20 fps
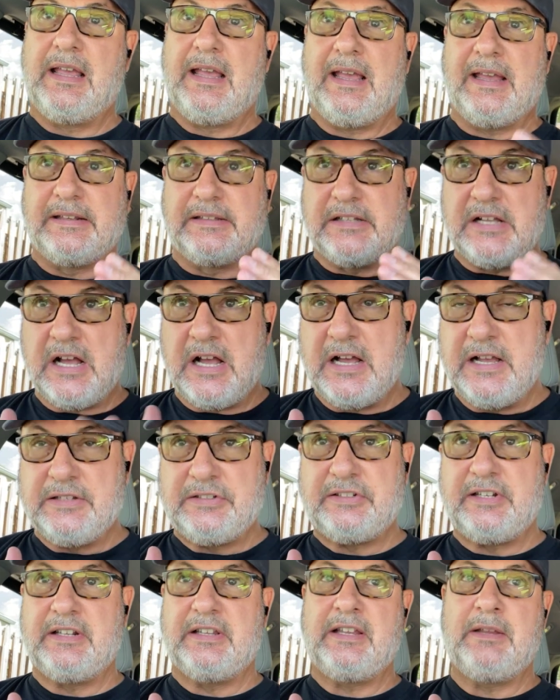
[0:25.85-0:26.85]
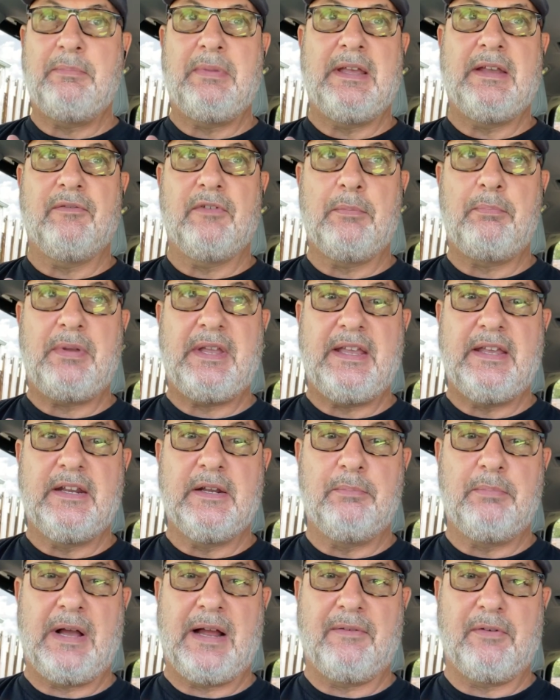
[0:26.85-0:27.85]
and constantly being
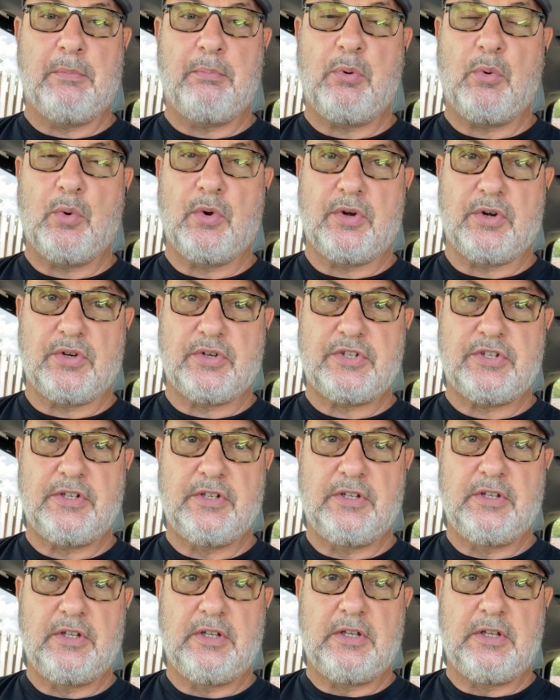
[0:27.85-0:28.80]
repeated by reporters.